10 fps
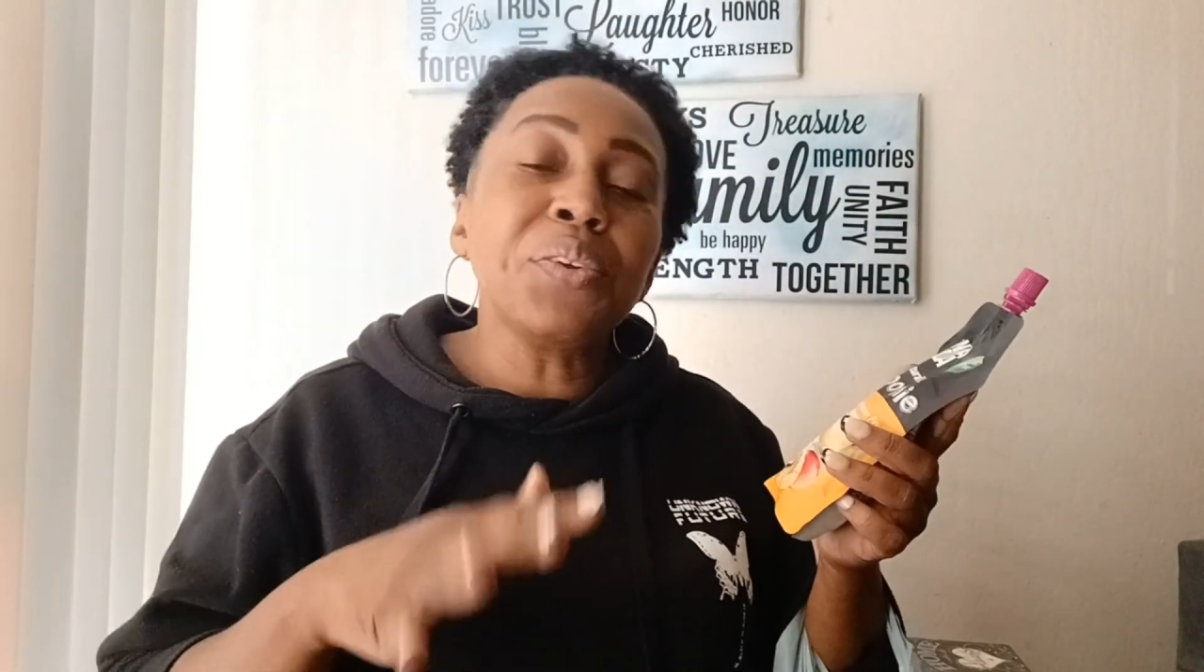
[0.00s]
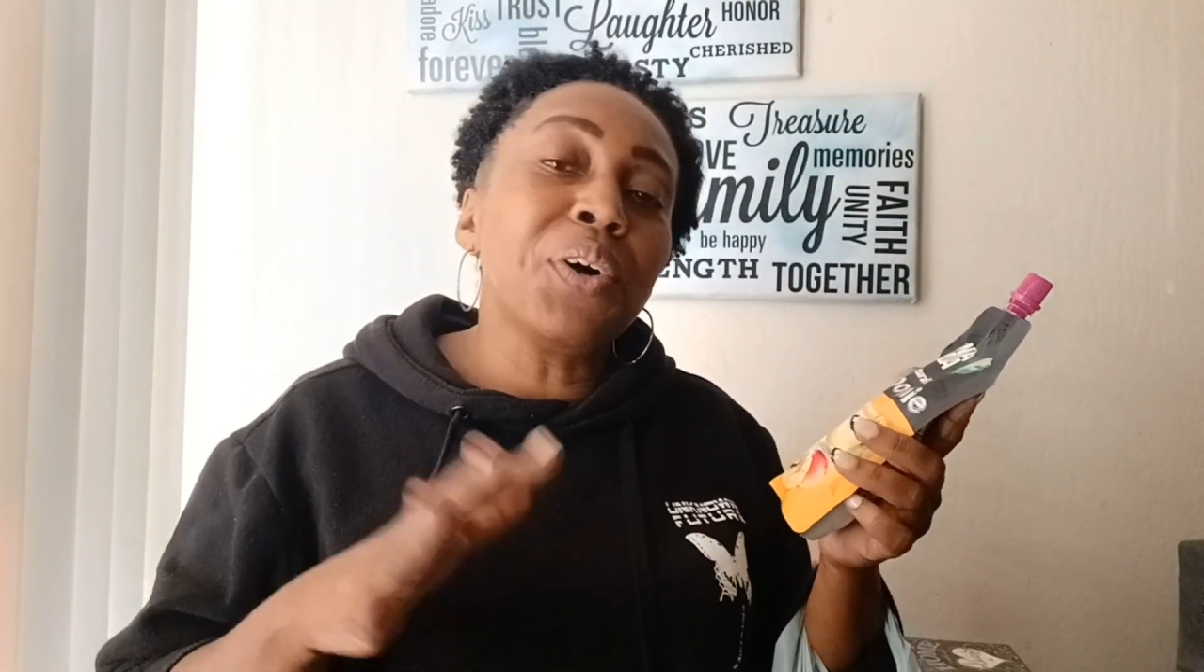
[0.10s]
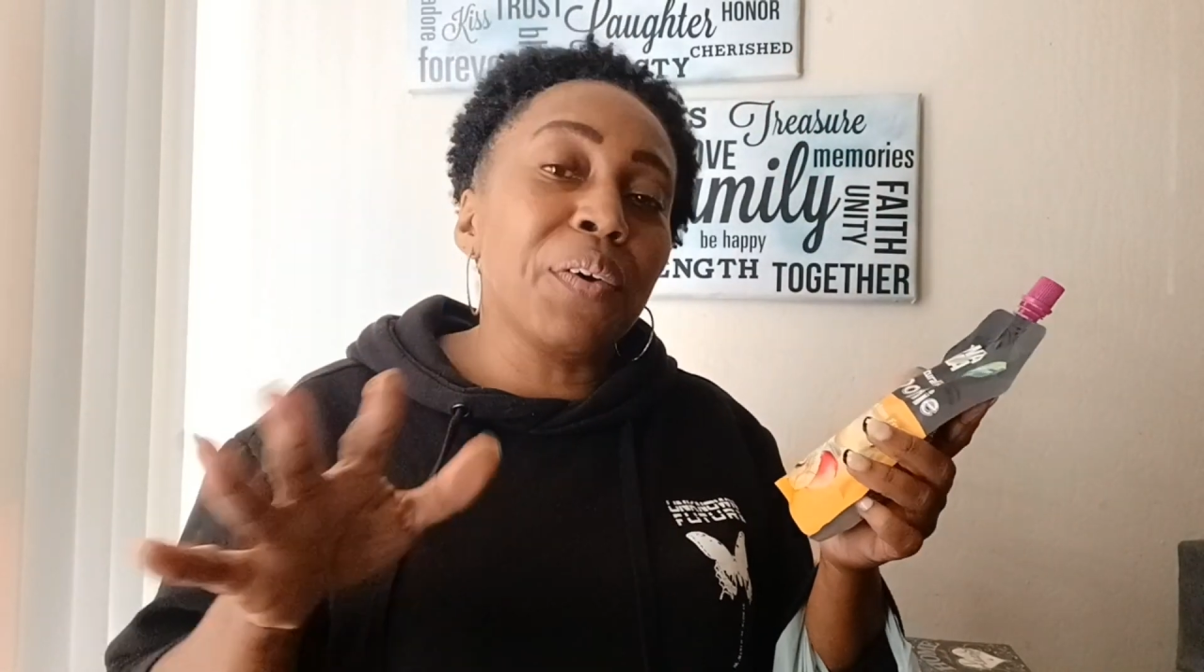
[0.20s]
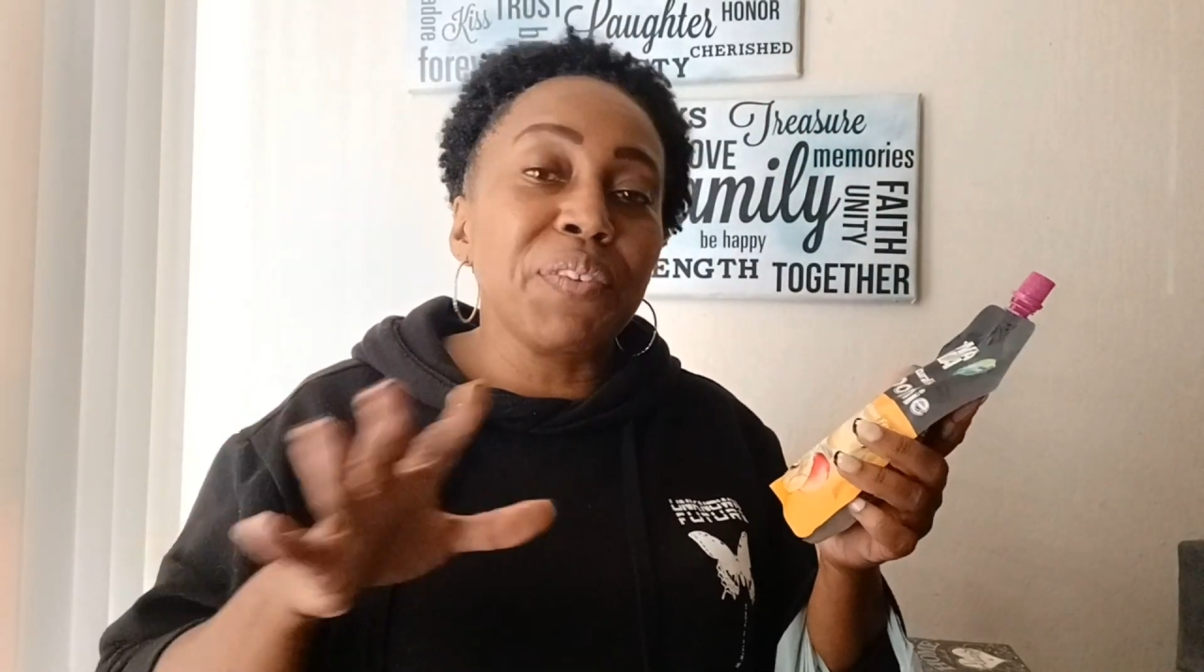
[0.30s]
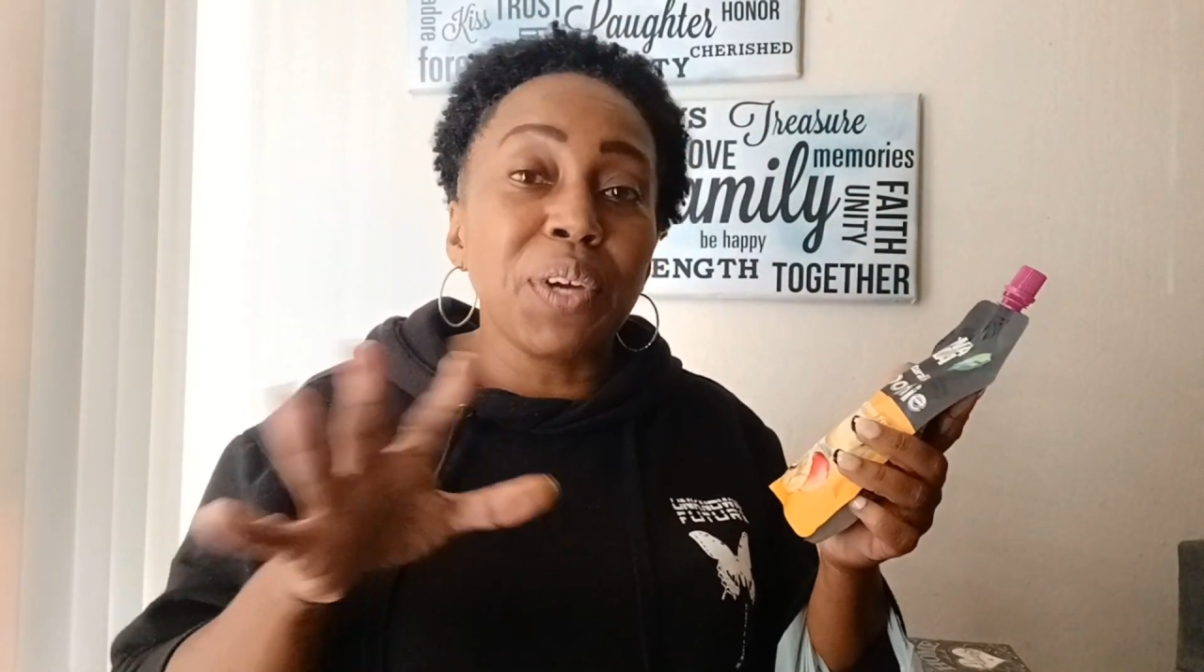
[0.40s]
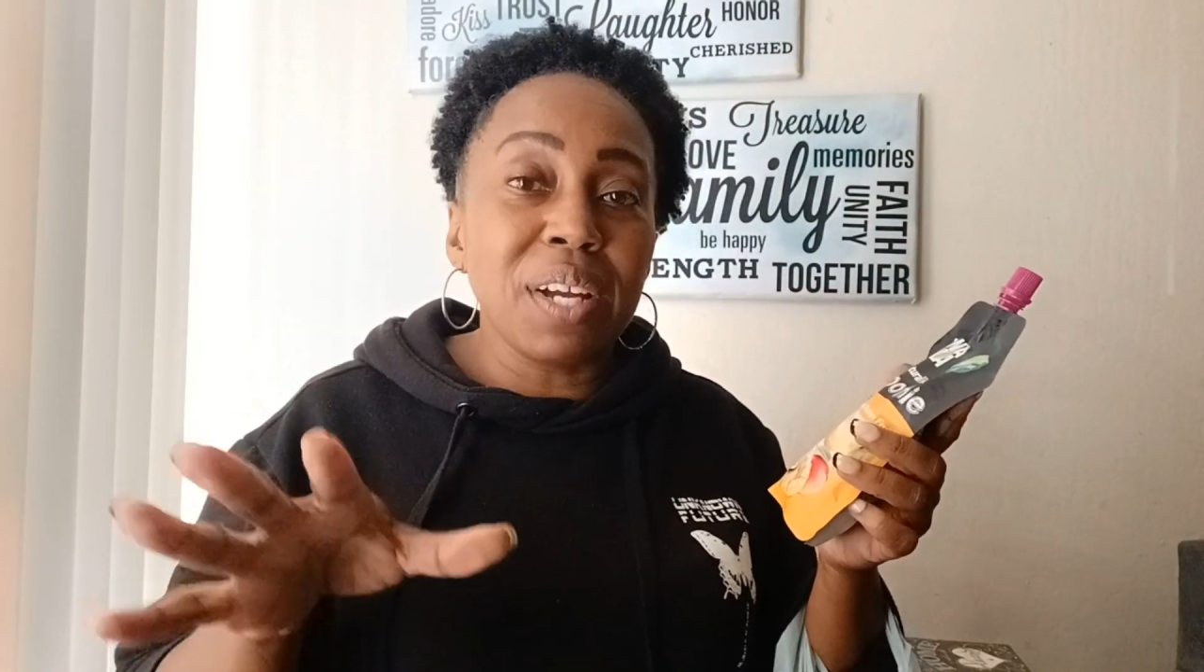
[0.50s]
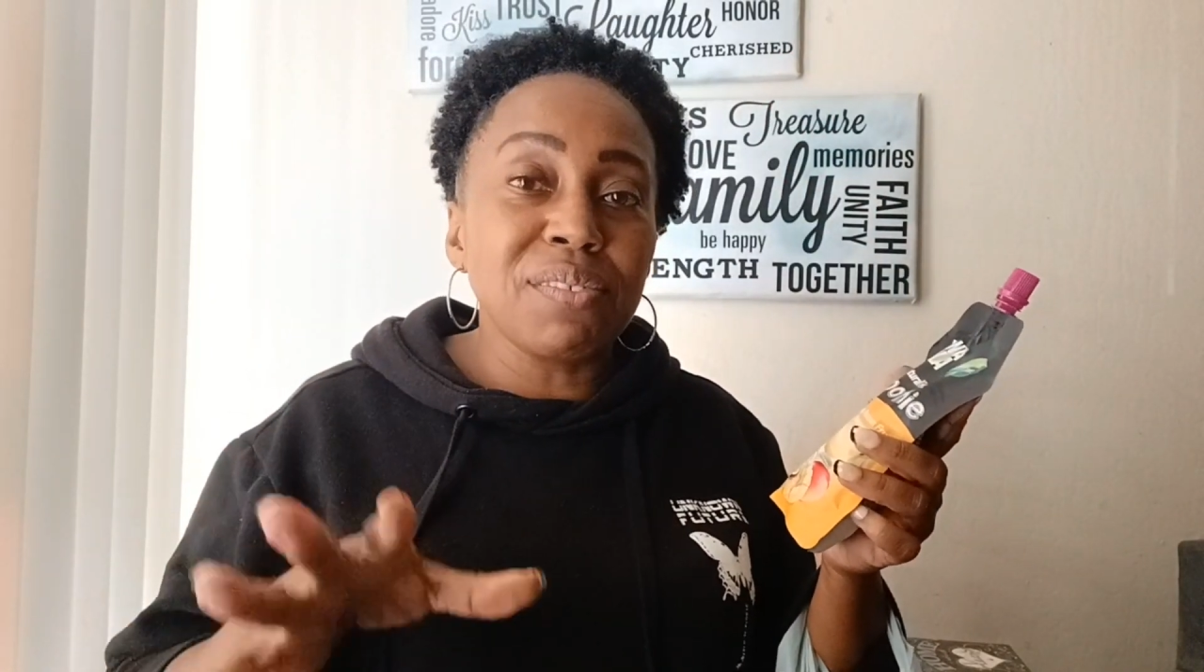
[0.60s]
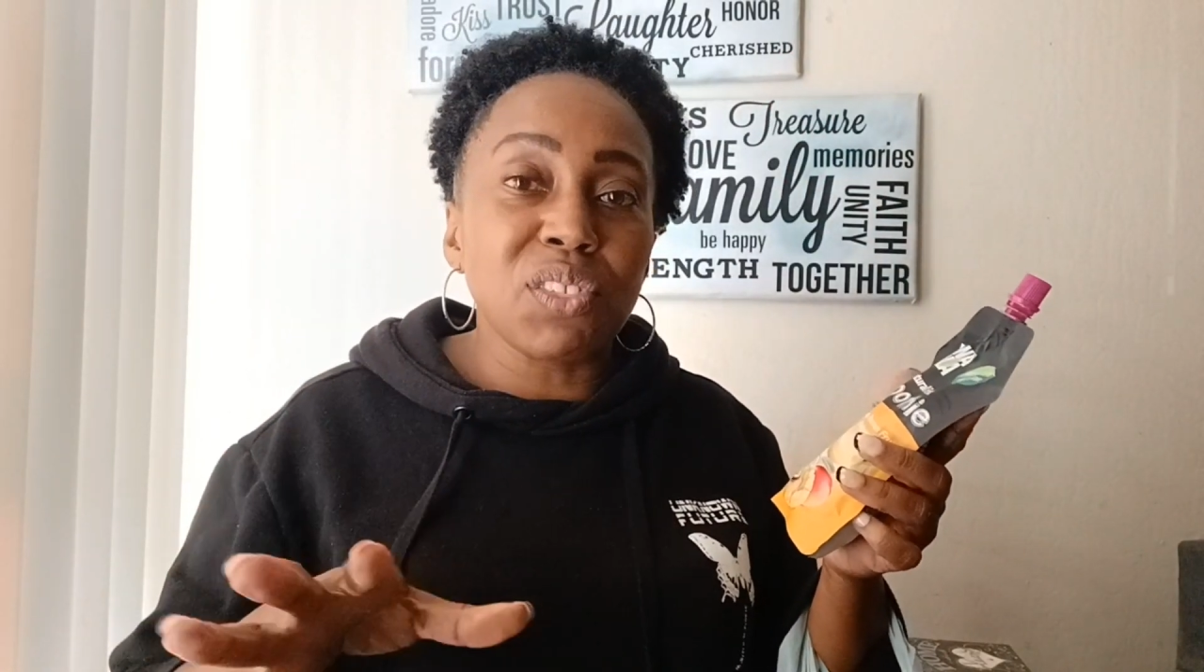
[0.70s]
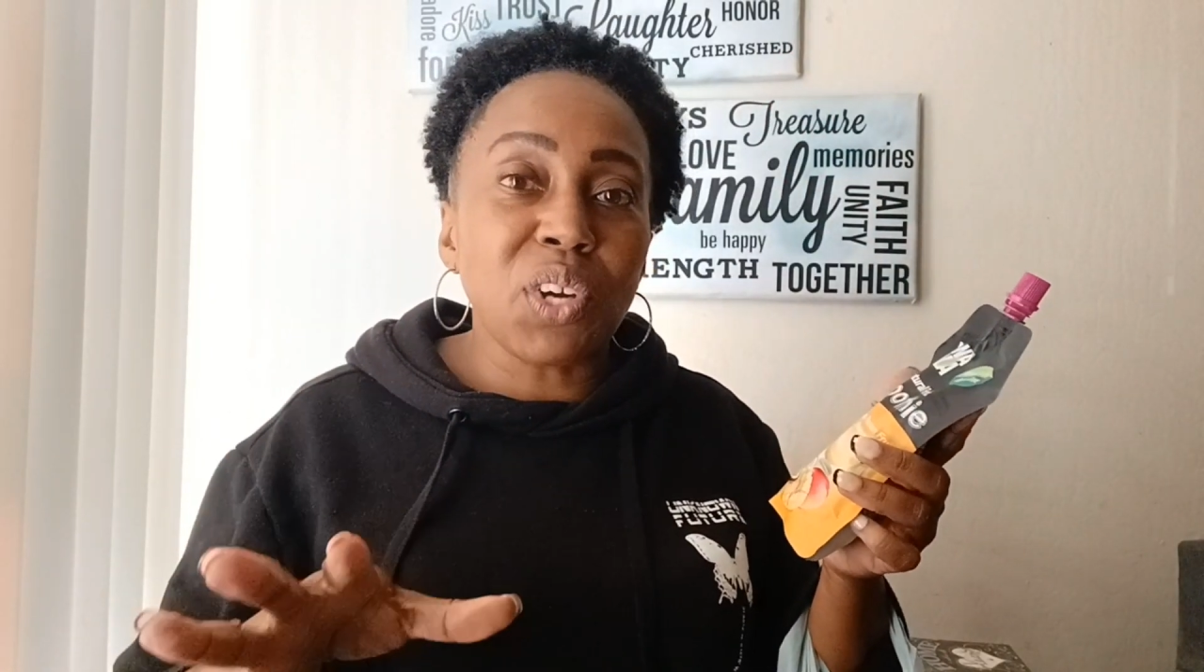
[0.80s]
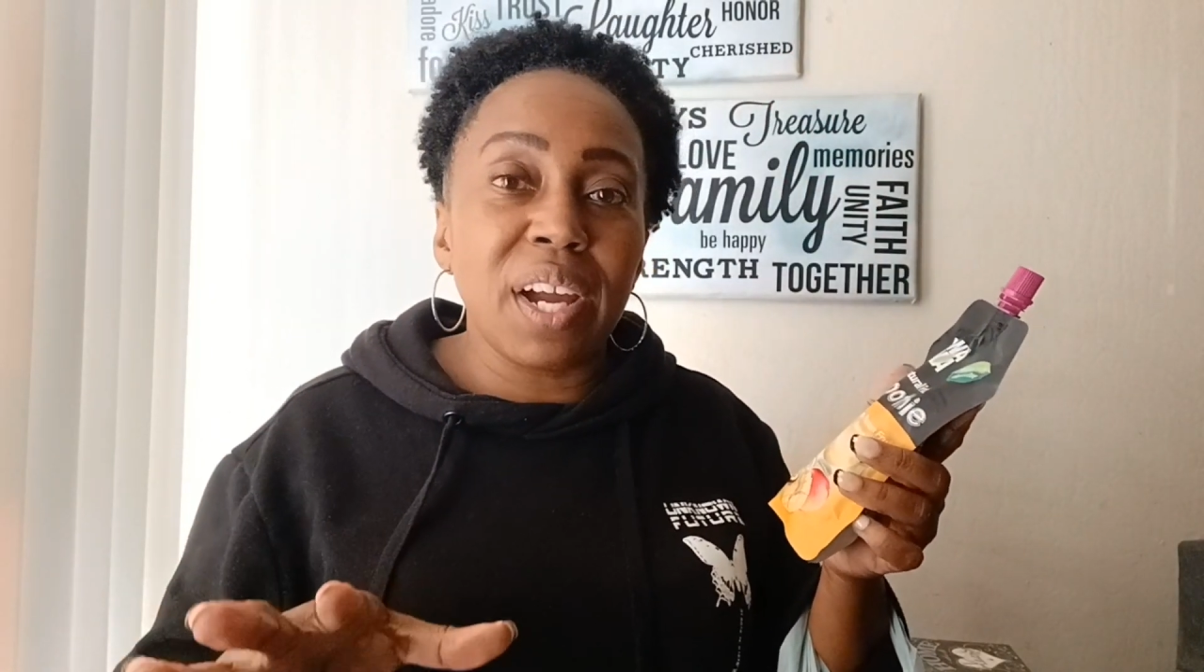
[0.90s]
know if you
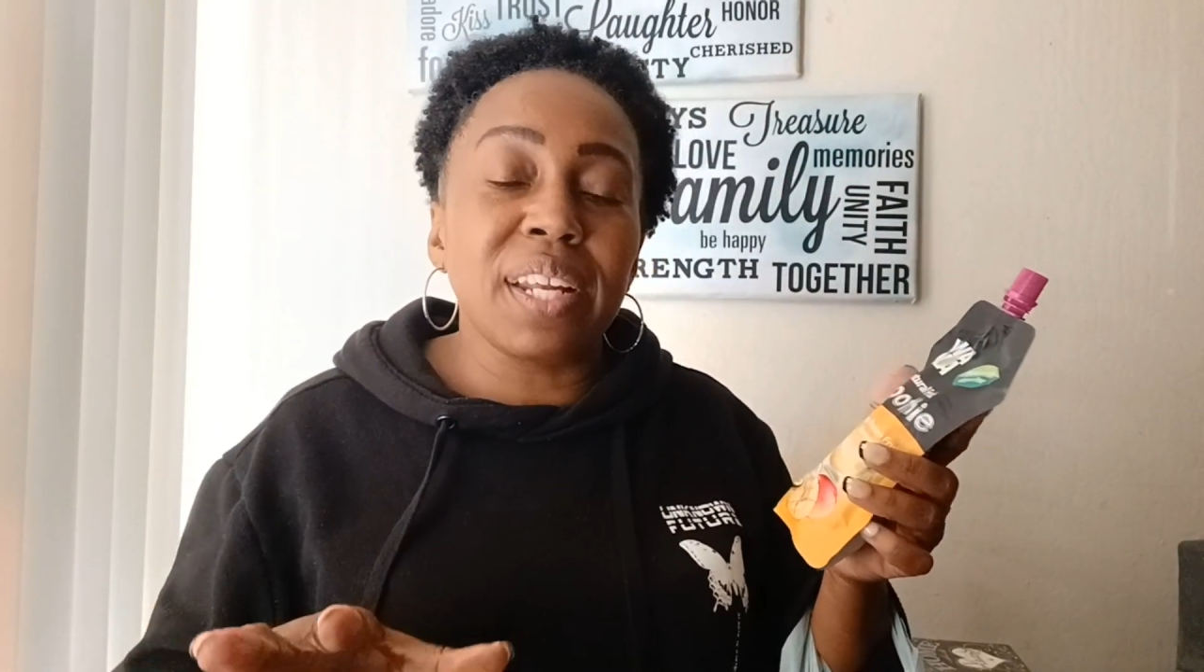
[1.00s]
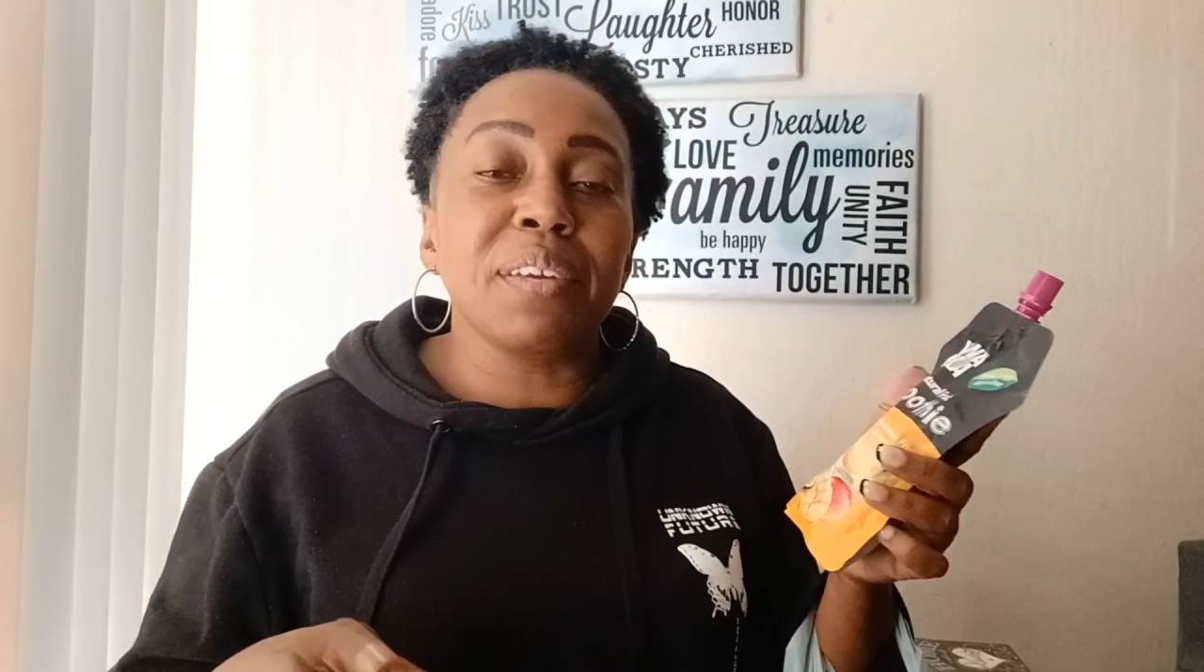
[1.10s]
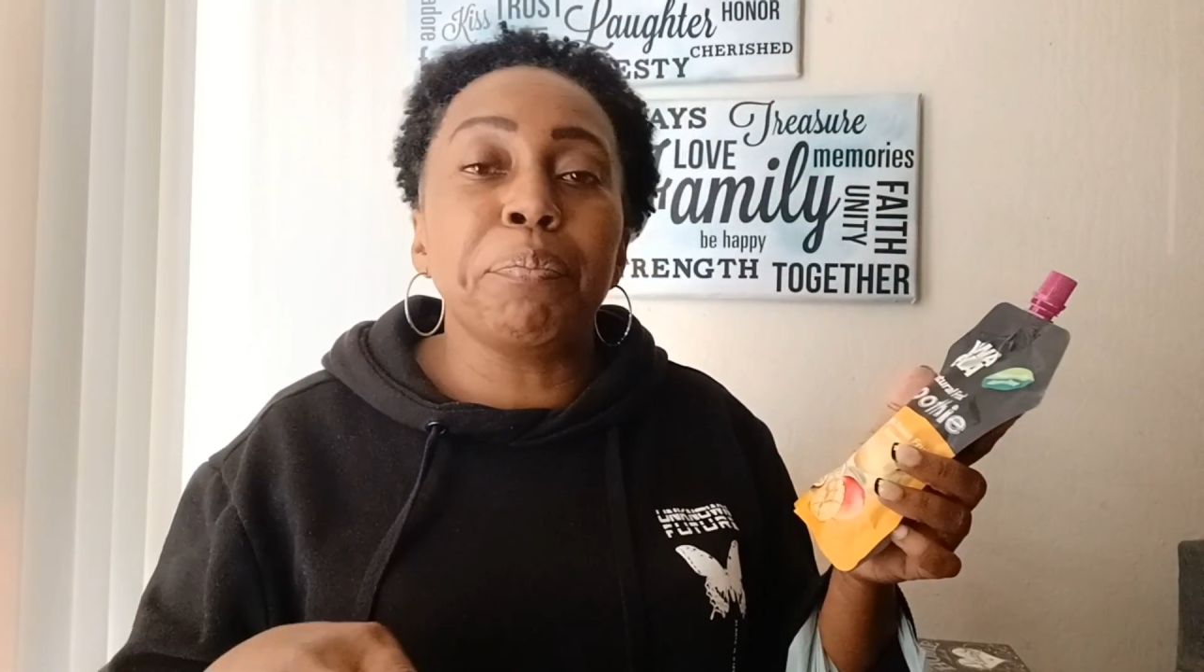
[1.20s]
guys tried it,